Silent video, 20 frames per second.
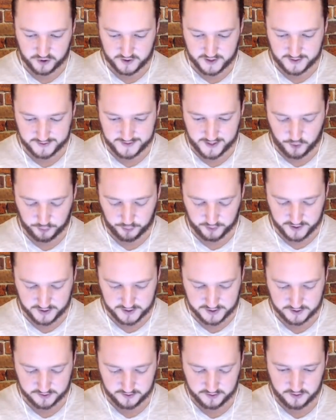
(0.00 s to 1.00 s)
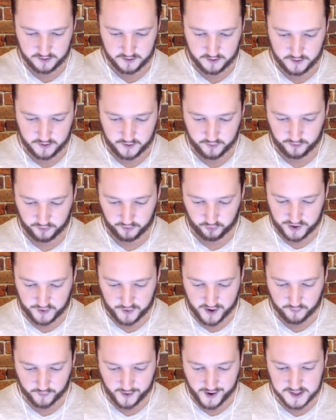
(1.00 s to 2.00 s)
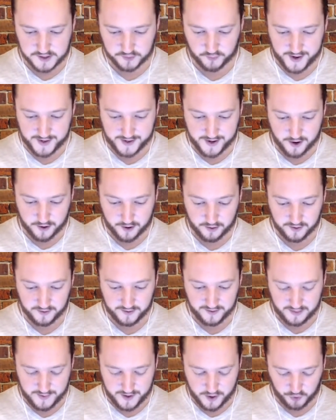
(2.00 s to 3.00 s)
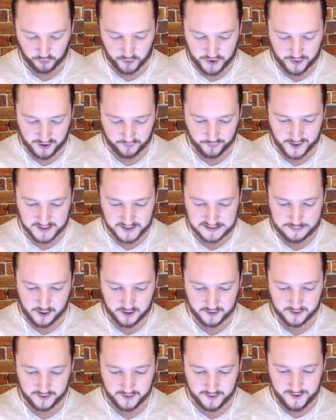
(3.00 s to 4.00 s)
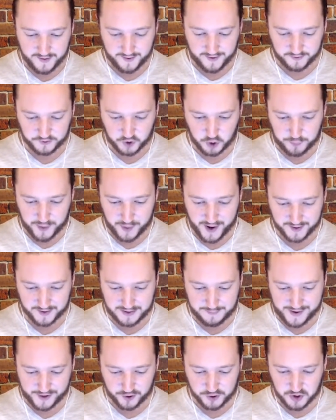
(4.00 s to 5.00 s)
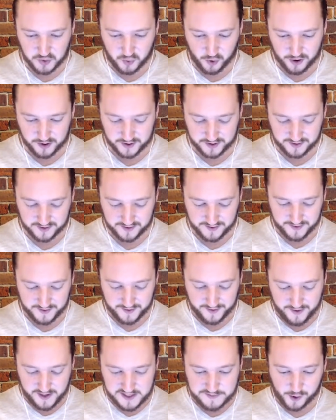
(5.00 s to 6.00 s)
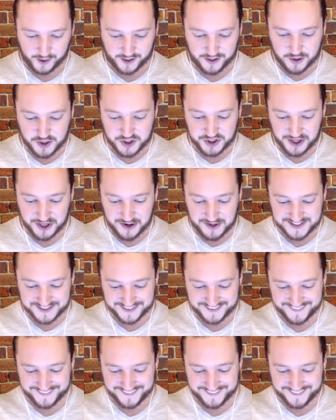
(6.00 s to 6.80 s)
to the King Tower, please. Three crown race, right here. Here we go, three crown race, come on. Get there, Pekka. Miner do work. Work it, don't shoot.